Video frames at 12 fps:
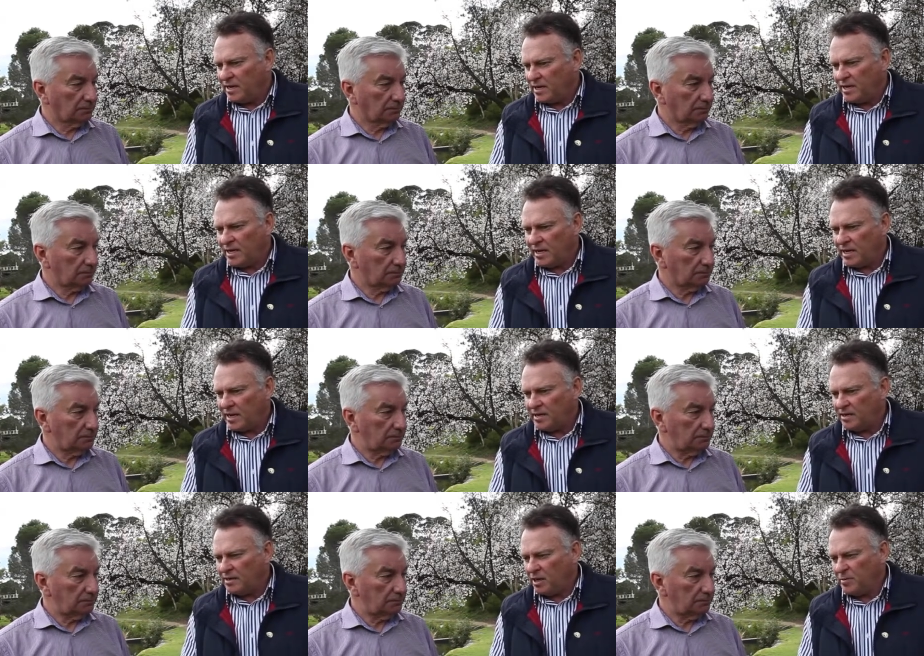Speaker 1: Uh,
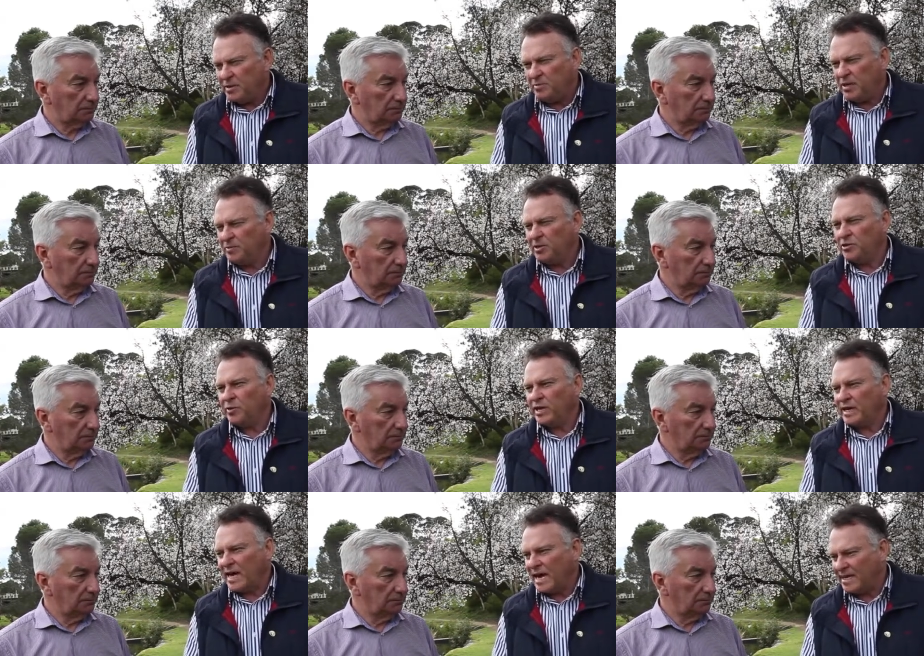and I mean, people are
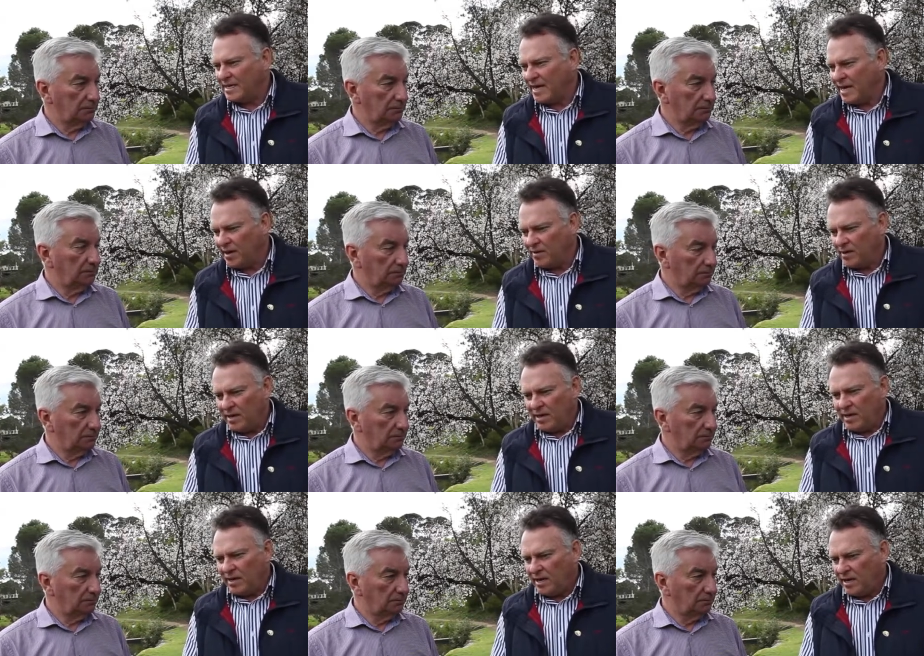doing it hard now.
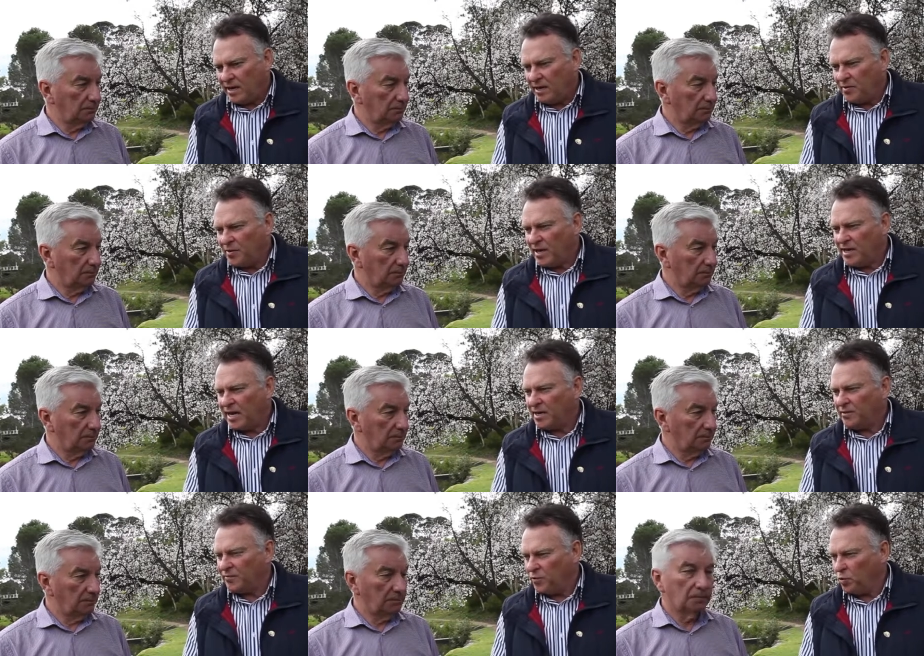Uh, they
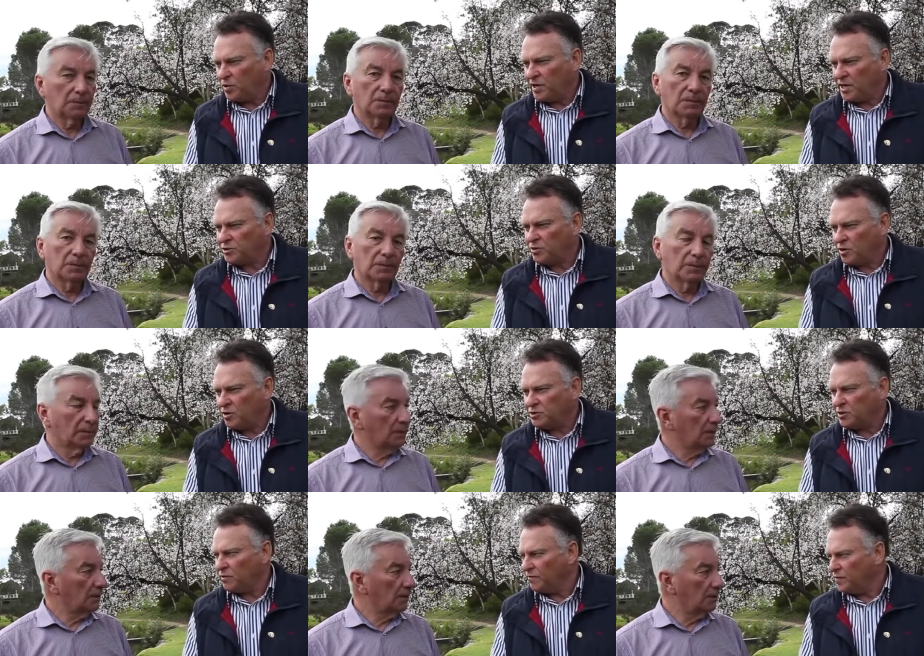can't afford an extra
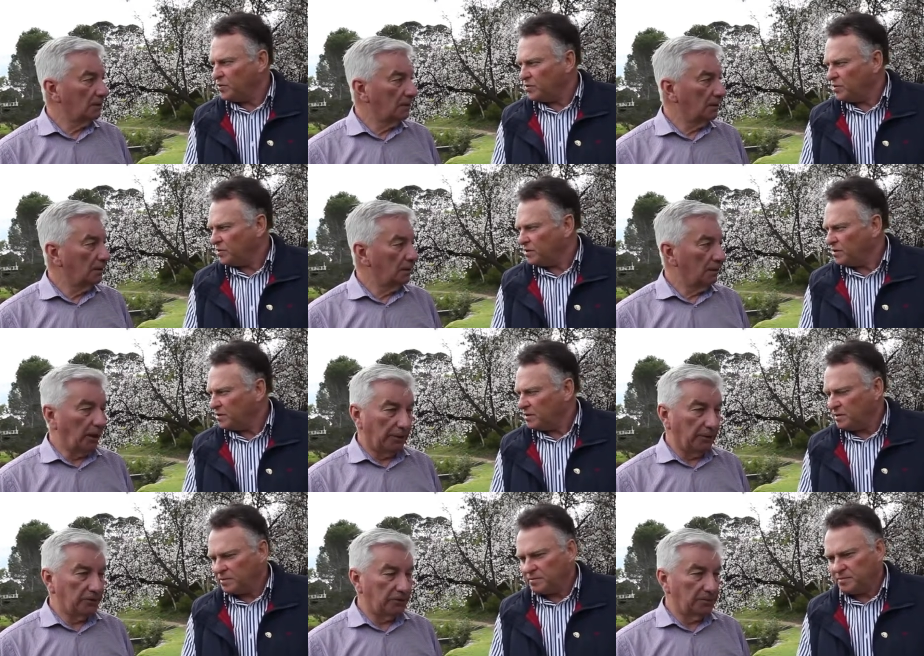cost on food.
Speaker 2: No,
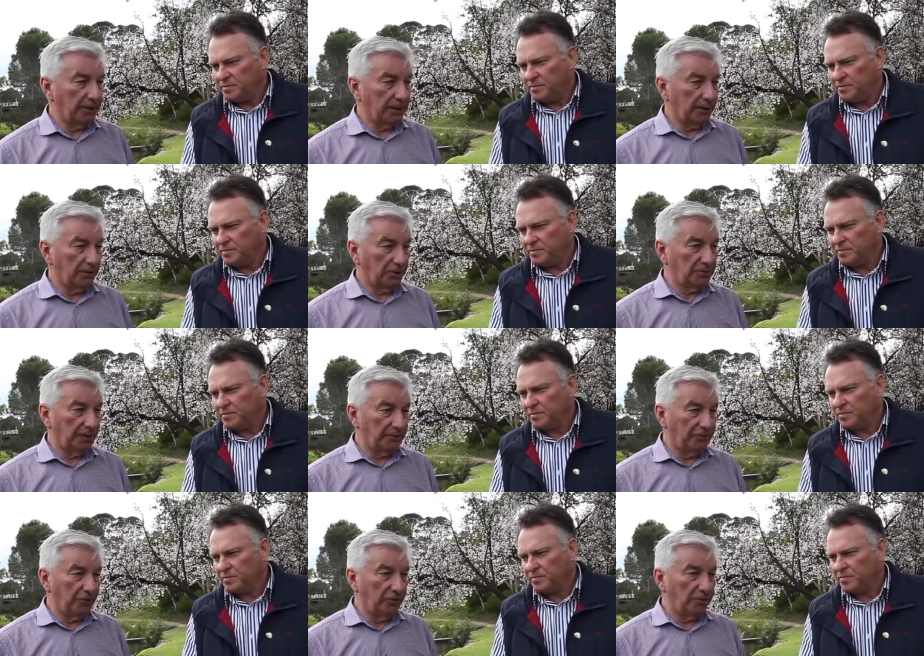it's just make, it'll just make
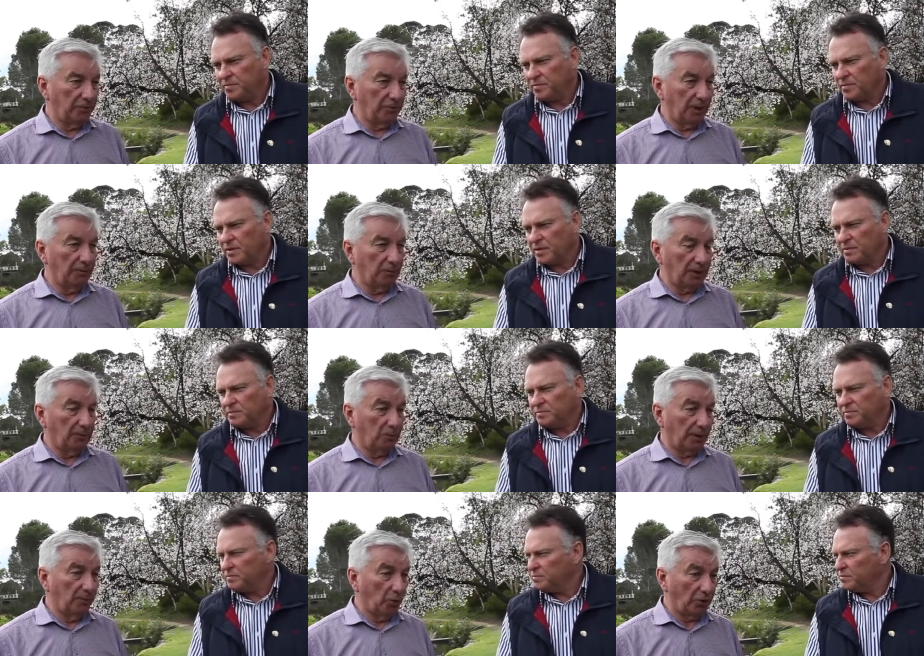food uh, number
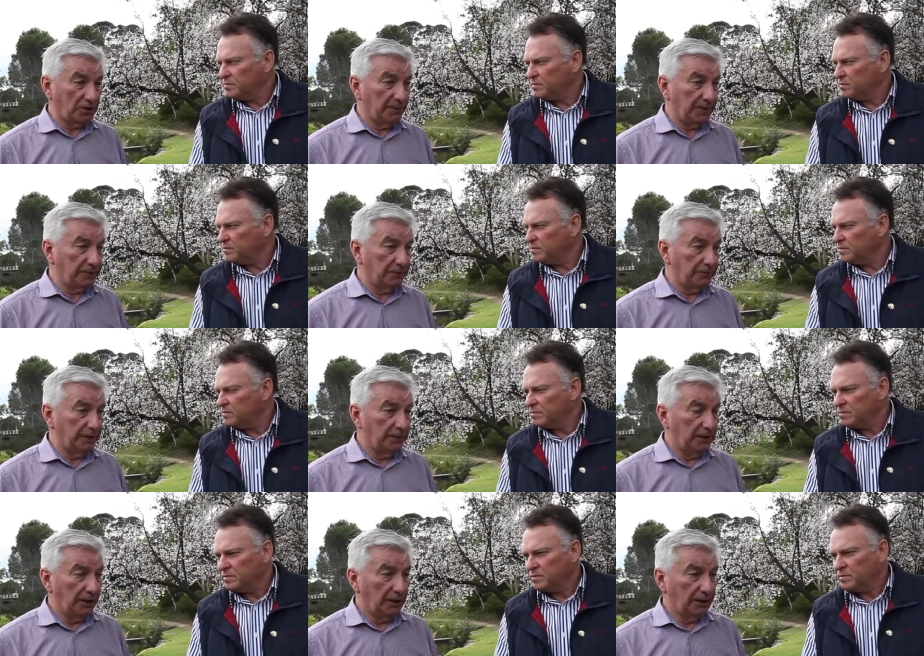one more expensive.
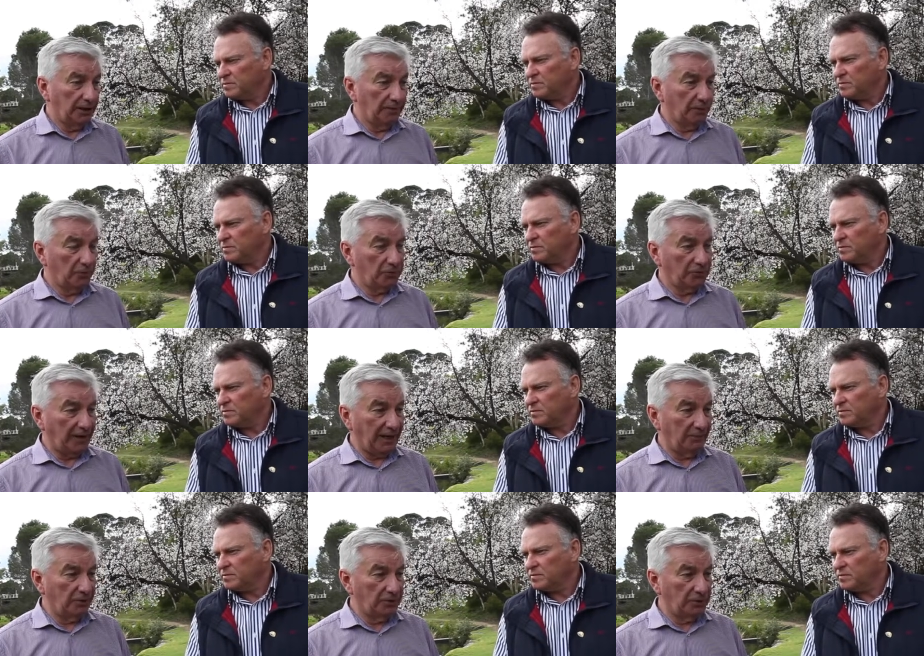Uh, it puts
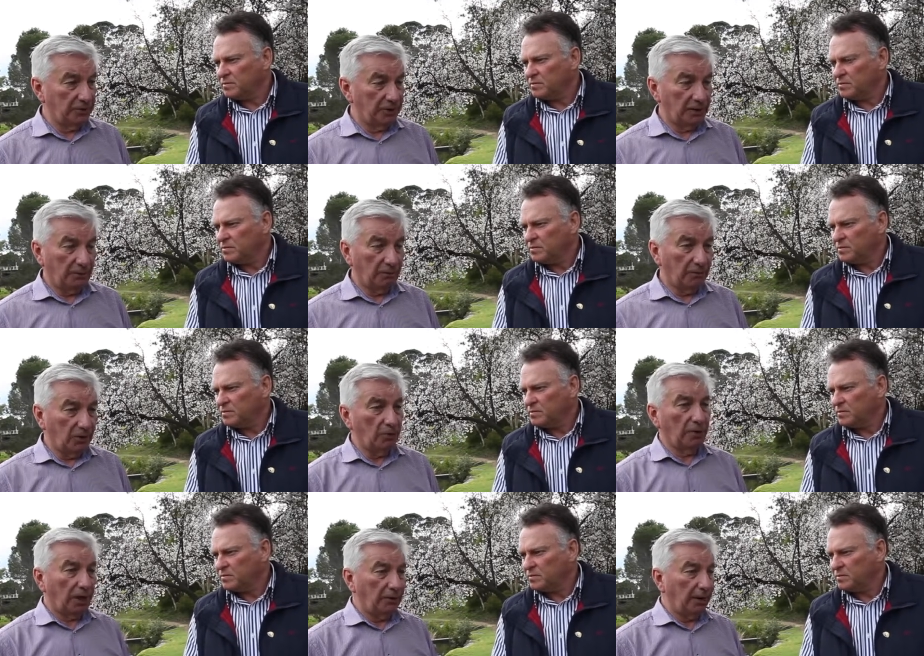farmers, and we
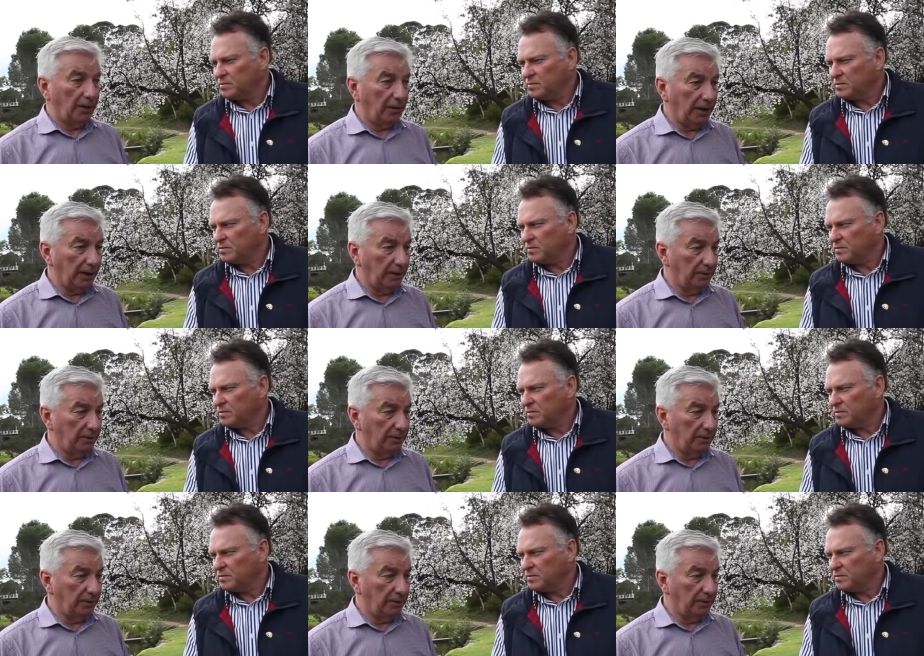all know how hard